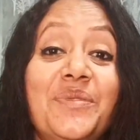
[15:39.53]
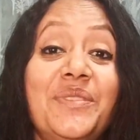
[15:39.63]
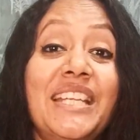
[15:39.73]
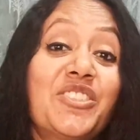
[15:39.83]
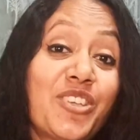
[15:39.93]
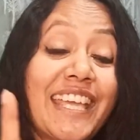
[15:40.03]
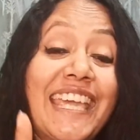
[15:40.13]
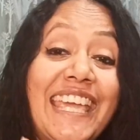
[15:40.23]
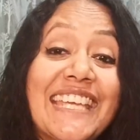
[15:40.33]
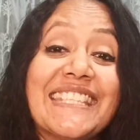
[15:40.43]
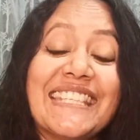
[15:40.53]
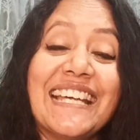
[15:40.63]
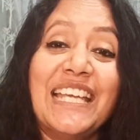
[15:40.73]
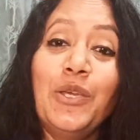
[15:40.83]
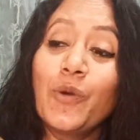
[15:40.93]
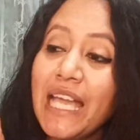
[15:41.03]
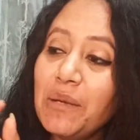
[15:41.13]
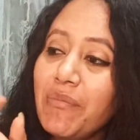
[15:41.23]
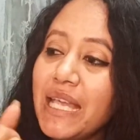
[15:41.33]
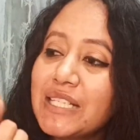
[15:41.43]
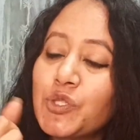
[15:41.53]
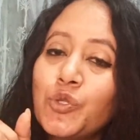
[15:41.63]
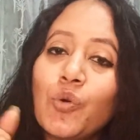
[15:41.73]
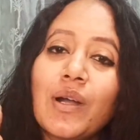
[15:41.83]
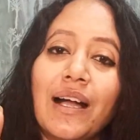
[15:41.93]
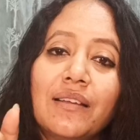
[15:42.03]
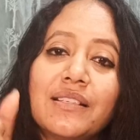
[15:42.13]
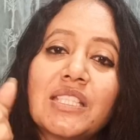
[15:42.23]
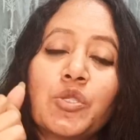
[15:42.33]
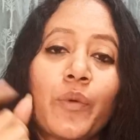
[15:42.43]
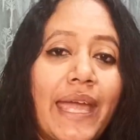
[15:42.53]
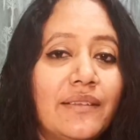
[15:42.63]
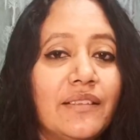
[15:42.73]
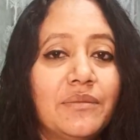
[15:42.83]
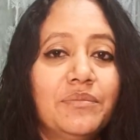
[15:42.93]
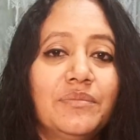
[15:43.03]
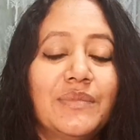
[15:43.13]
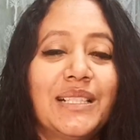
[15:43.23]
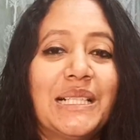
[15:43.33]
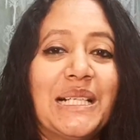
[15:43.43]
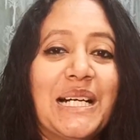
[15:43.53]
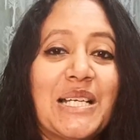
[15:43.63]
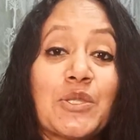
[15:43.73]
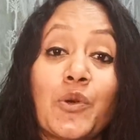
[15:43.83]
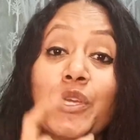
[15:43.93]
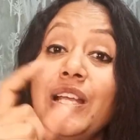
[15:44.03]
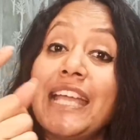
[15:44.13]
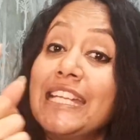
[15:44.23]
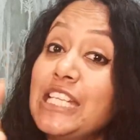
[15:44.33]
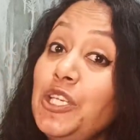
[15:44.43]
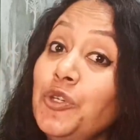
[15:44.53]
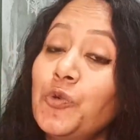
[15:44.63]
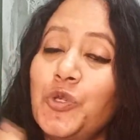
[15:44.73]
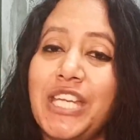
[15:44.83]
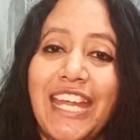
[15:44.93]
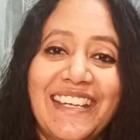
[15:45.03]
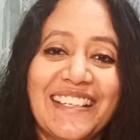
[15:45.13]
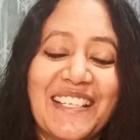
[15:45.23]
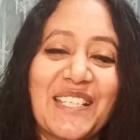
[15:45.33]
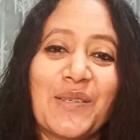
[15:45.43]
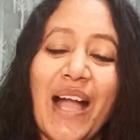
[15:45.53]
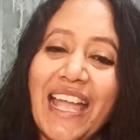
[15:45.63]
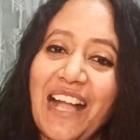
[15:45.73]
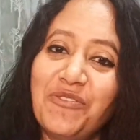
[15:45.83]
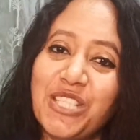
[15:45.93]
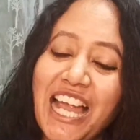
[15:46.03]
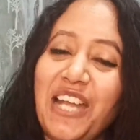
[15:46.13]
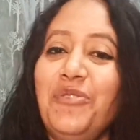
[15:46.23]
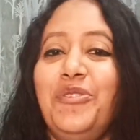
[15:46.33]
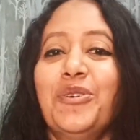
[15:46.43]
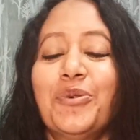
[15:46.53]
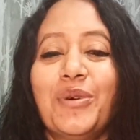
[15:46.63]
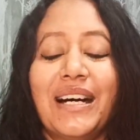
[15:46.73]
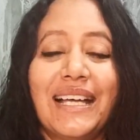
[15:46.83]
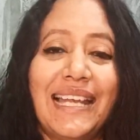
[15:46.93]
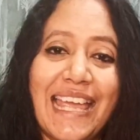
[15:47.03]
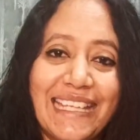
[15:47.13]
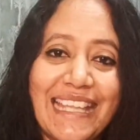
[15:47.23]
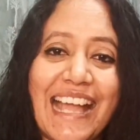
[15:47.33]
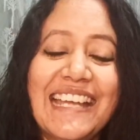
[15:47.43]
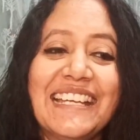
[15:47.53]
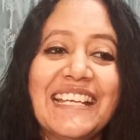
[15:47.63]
The trick is you can mix two colors together, so you'll get a new shade. So I have tried few like that.